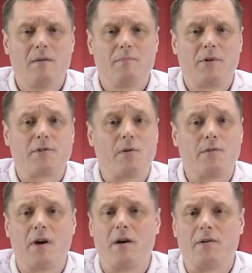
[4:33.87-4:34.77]
But oh
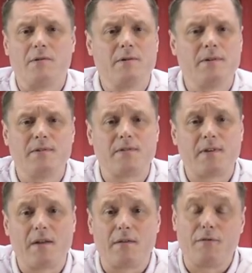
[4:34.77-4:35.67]
no,
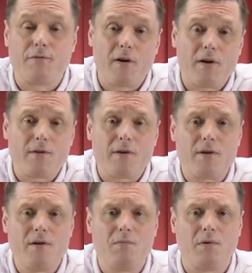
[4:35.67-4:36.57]
instead the
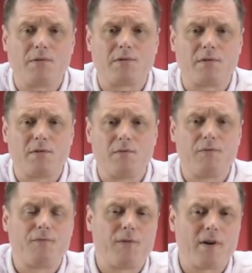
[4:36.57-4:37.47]
father wants to
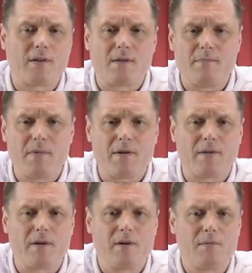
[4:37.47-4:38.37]
fight the
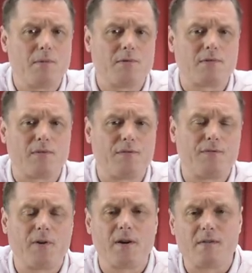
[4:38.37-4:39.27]
mother, wants to
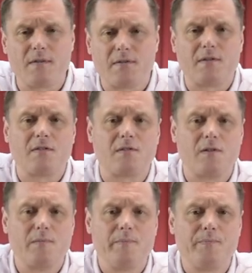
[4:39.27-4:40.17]
fight the
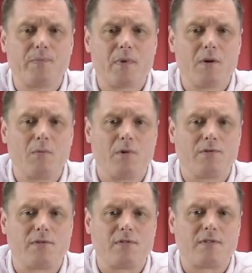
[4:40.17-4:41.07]
system,
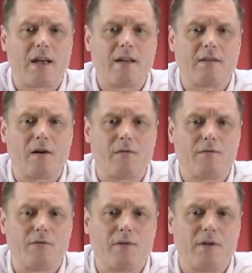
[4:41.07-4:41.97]
wants to stand up
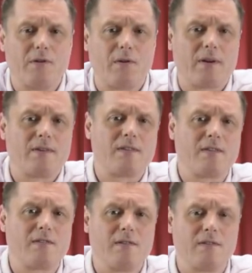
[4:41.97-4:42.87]
for the non
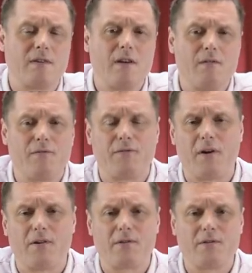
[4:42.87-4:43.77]
existent
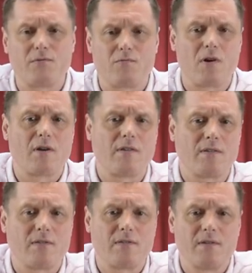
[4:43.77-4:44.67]
father's
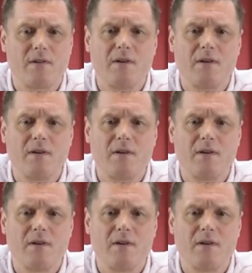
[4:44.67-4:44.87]
rights.